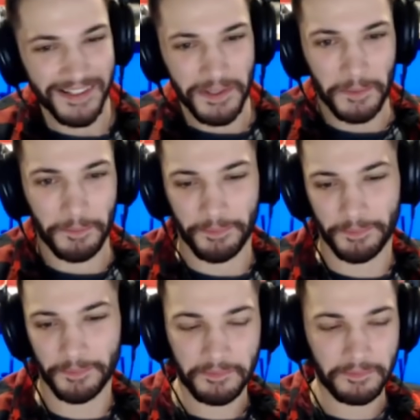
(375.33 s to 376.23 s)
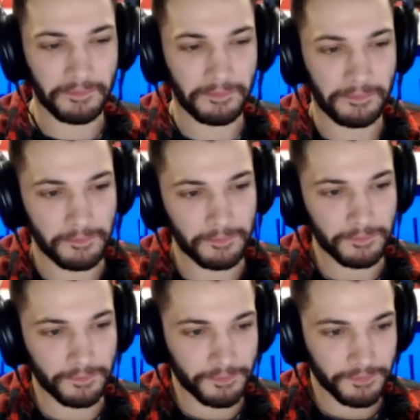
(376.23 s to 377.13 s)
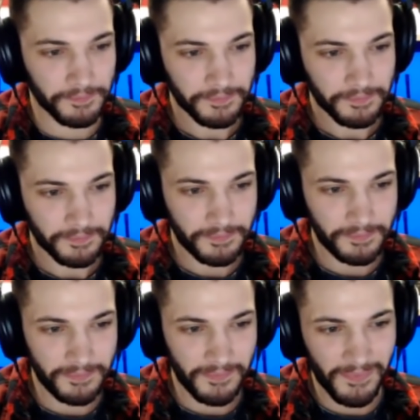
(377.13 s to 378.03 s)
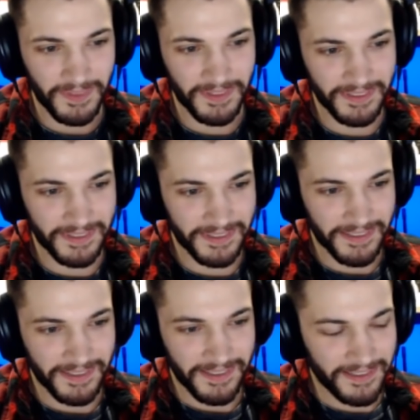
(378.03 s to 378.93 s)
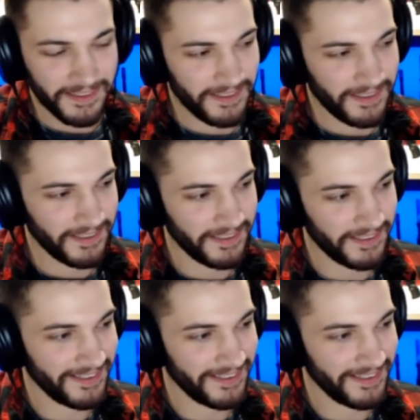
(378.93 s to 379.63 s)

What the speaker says: The person shown says nothing.